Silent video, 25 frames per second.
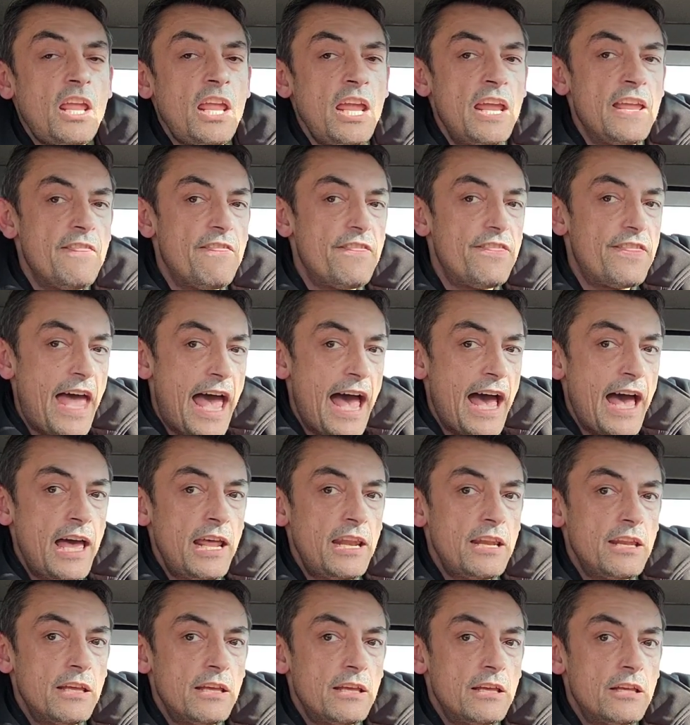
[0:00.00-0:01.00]
And
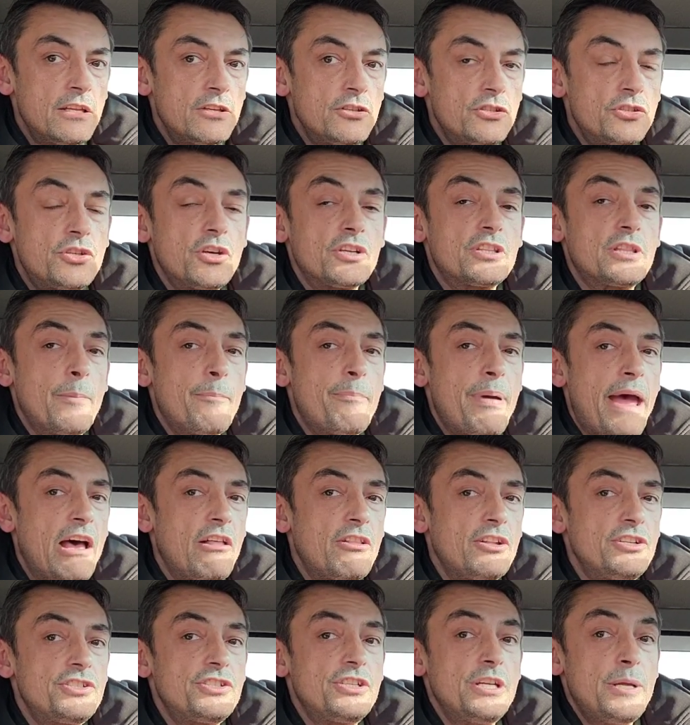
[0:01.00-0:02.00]
that took the
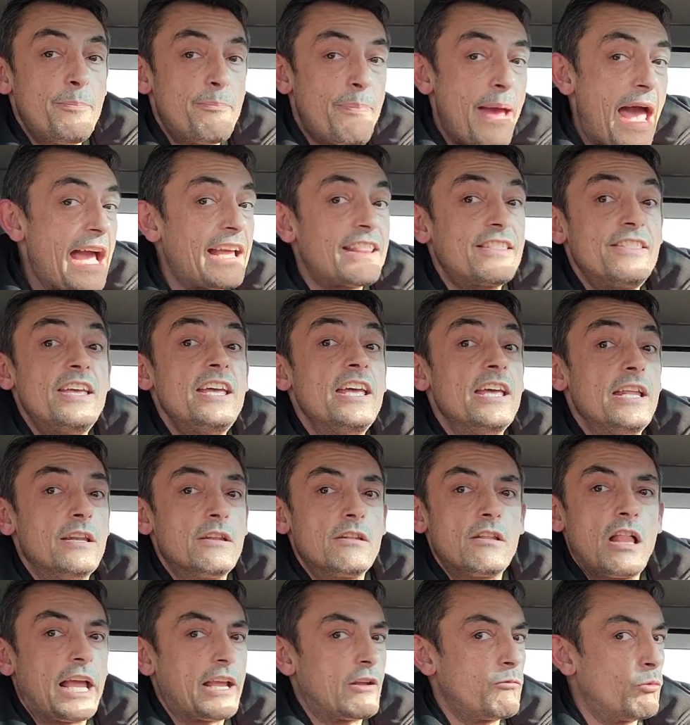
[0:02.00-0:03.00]
balance sheet back then.
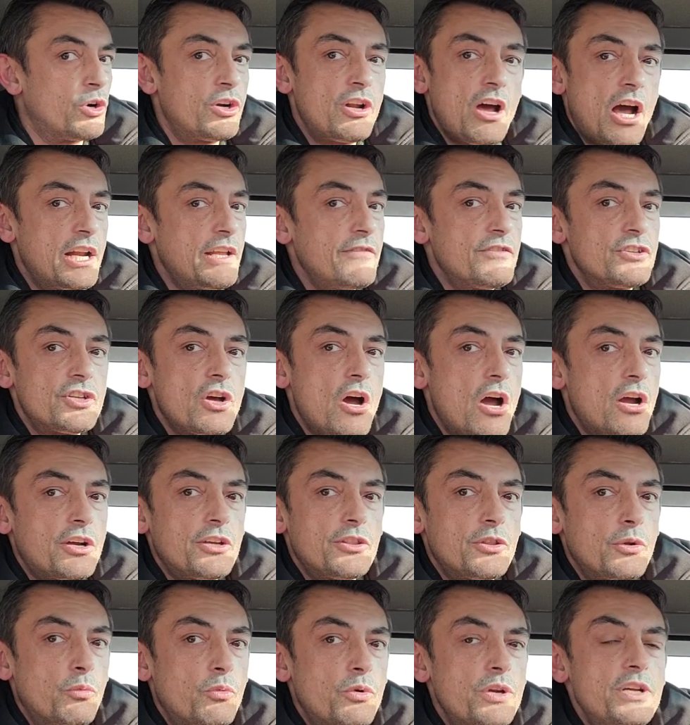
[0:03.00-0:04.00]
Like, we're not even
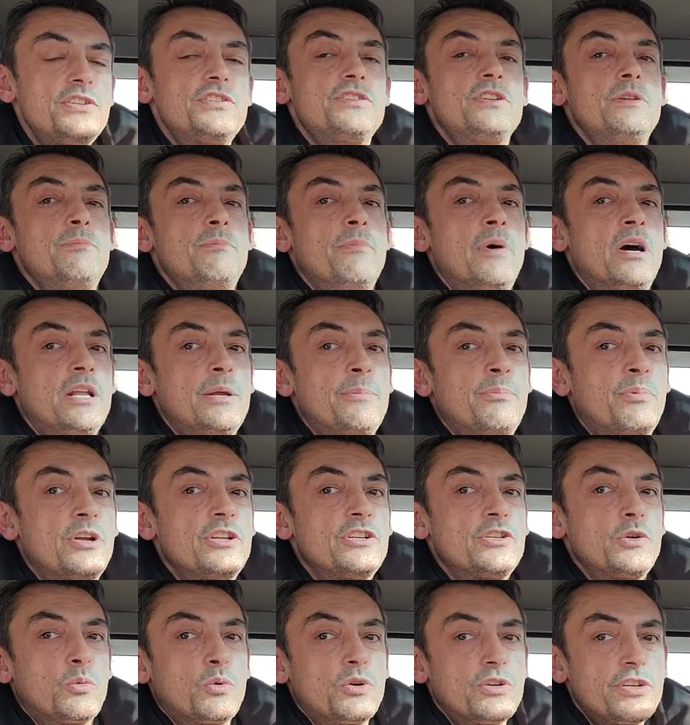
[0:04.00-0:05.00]
talking the recent money
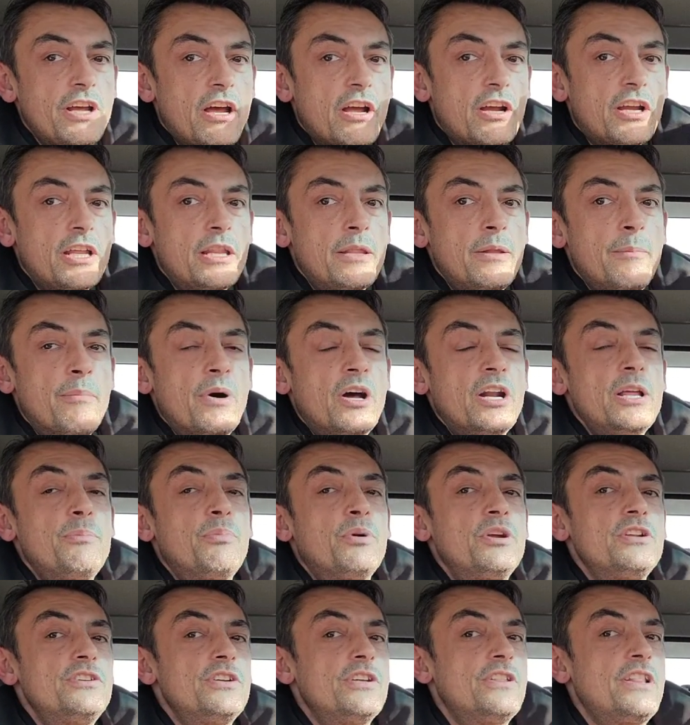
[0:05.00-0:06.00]
printing. We're talking the money
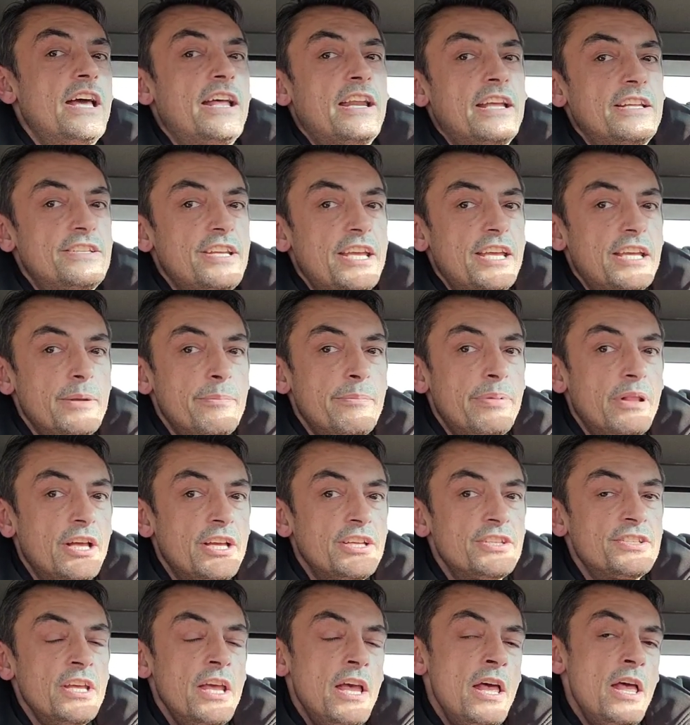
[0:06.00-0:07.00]
printing that had taken
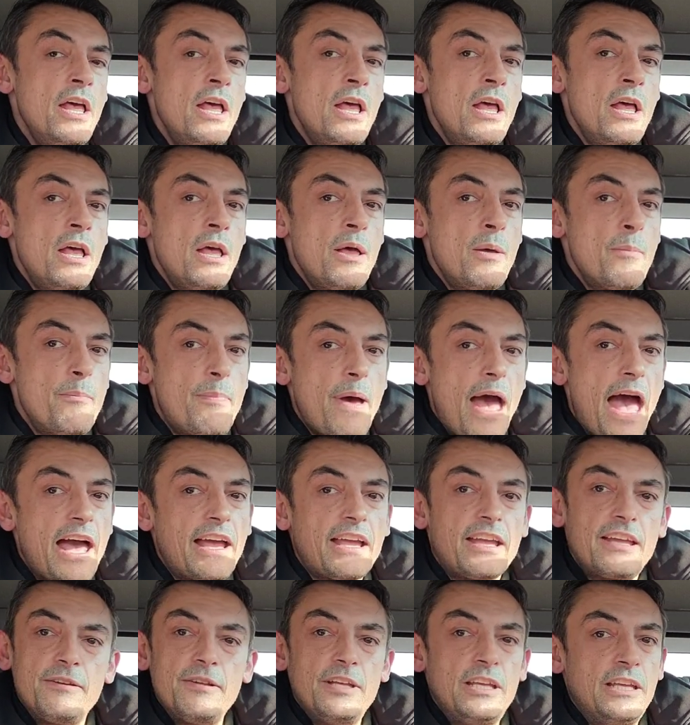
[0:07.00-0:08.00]
place
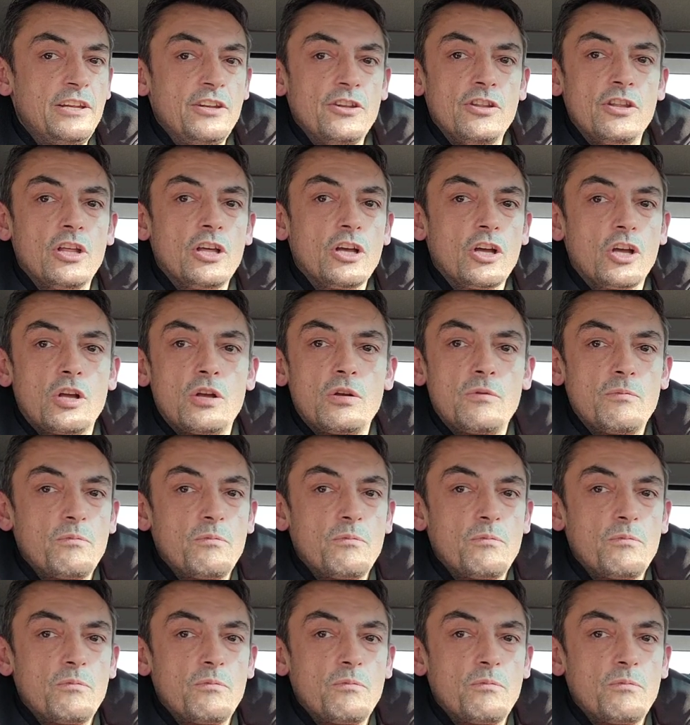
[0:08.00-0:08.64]
back in the,